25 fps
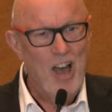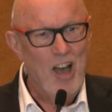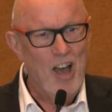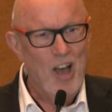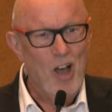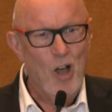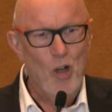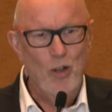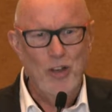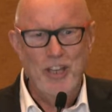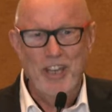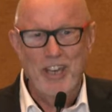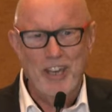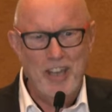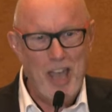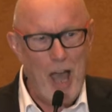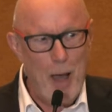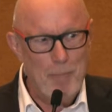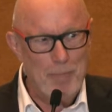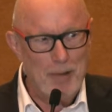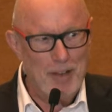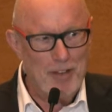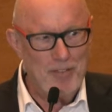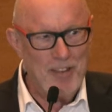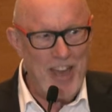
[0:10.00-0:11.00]
Only a
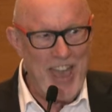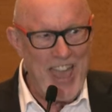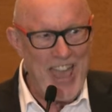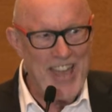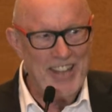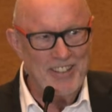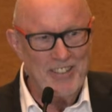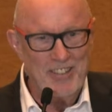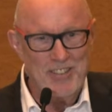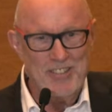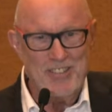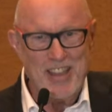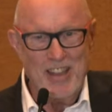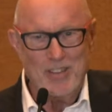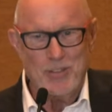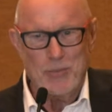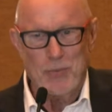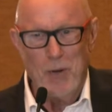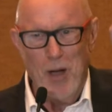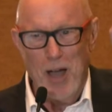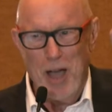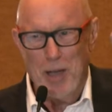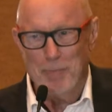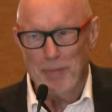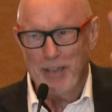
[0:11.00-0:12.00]
couple of hands, that's
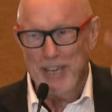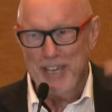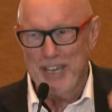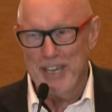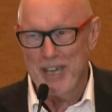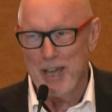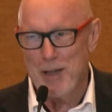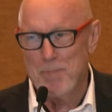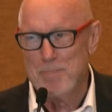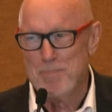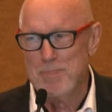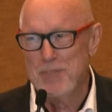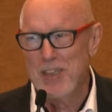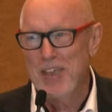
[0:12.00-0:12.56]
why I'm here.